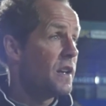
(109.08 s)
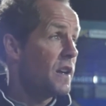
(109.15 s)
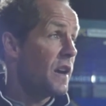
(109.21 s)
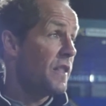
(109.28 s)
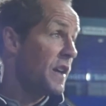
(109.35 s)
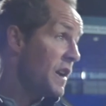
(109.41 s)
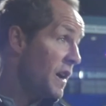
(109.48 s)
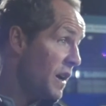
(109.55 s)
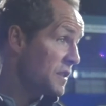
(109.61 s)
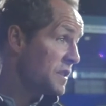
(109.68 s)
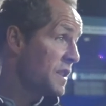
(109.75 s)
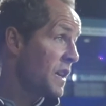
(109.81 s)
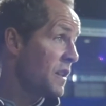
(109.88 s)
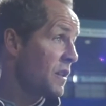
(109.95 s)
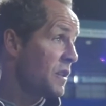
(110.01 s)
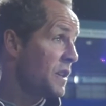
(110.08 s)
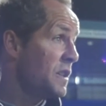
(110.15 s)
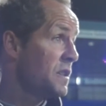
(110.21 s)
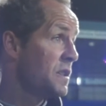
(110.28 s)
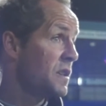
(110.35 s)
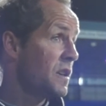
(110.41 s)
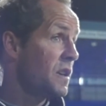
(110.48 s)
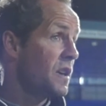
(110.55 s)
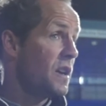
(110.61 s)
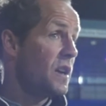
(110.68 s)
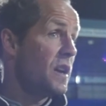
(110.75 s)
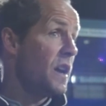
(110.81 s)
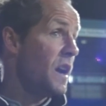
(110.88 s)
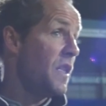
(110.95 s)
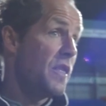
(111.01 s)
and then Hearts take the lead.
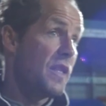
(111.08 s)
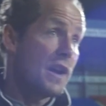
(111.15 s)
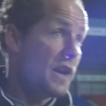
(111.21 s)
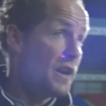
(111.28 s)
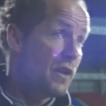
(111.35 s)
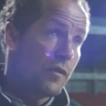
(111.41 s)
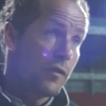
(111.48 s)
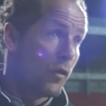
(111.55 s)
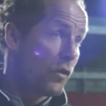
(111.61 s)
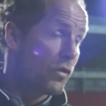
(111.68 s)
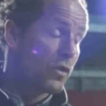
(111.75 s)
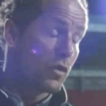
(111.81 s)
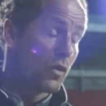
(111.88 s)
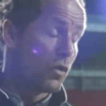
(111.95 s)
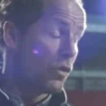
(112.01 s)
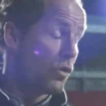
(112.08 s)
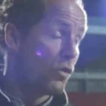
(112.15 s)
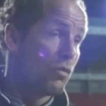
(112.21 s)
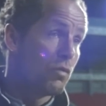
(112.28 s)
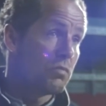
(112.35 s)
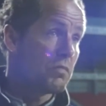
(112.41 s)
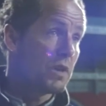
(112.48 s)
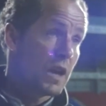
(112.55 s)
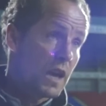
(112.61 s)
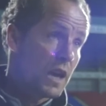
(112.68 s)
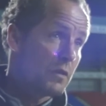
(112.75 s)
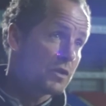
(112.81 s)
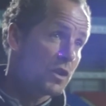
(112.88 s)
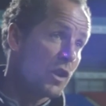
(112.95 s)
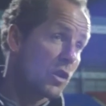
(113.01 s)
And then the fourth goal,
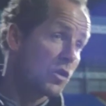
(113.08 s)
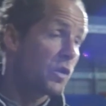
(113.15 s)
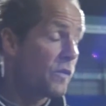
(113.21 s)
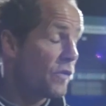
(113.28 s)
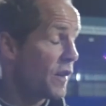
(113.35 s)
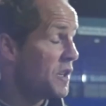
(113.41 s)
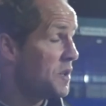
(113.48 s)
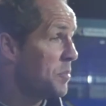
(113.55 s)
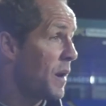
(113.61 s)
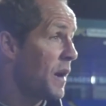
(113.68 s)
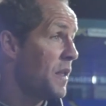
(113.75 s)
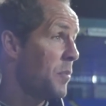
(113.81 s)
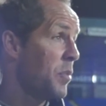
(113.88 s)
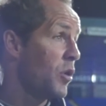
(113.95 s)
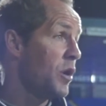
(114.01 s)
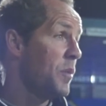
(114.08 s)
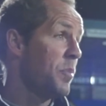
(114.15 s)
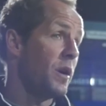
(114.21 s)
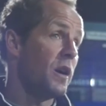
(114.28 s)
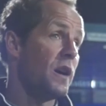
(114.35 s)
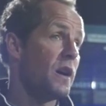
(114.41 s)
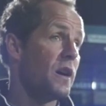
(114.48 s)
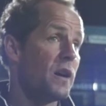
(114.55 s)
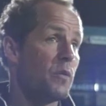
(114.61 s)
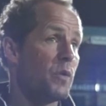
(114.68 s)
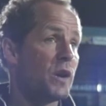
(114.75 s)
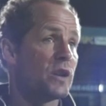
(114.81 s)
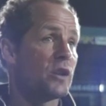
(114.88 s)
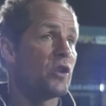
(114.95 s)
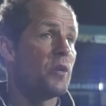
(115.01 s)
it was another good finish by the boy, but
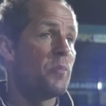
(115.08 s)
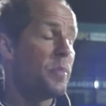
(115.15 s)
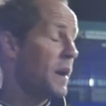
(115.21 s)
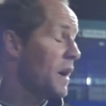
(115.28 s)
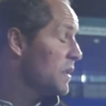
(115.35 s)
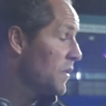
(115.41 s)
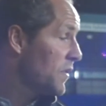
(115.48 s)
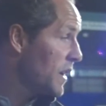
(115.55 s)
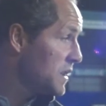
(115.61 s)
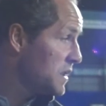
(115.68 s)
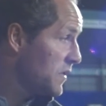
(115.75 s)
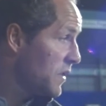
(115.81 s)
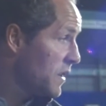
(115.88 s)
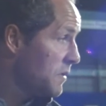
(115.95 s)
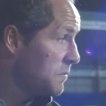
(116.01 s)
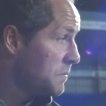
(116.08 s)
we could have done better defensively.